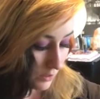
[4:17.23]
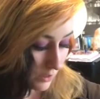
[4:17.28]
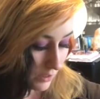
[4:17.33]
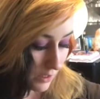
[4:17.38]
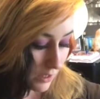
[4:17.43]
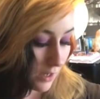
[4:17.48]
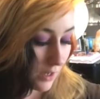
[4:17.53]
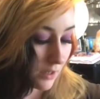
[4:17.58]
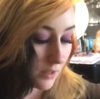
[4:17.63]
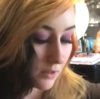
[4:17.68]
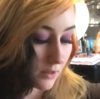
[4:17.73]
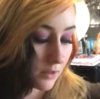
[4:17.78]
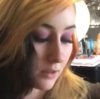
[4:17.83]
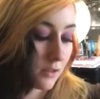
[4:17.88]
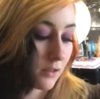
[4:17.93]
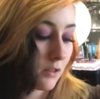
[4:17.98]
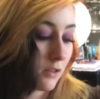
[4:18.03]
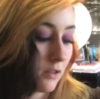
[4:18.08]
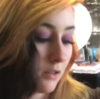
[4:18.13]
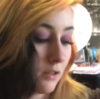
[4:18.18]
And
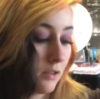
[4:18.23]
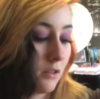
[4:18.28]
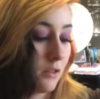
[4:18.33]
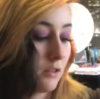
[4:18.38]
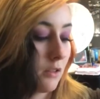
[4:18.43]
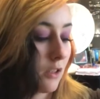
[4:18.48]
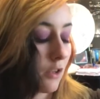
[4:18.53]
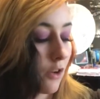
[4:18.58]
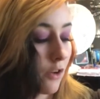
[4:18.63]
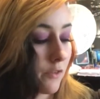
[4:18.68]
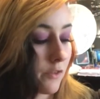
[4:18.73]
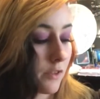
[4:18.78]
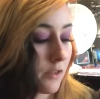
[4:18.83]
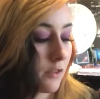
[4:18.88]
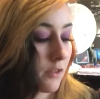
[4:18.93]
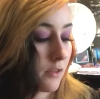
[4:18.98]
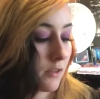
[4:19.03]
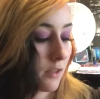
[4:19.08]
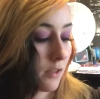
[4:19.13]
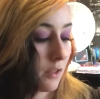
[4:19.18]
like obviously because
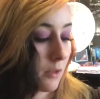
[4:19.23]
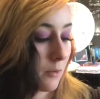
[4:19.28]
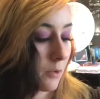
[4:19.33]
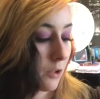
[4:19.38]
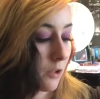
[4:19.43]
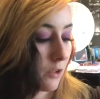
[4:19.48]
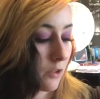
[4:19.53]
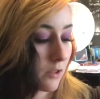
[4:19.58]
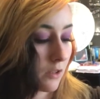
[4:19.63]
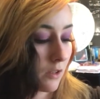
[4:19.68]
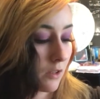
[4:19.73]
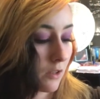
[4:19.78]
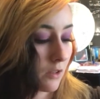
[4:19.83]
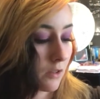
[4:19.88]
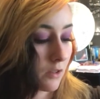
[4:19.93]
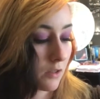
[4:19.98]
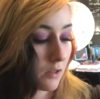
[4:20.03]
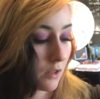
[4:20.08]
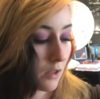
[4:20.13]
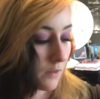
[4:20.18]
they're lip
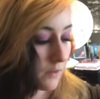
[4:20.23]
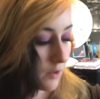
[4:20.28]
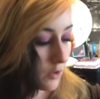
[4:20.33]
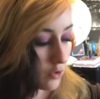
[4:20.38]
glosses, they're very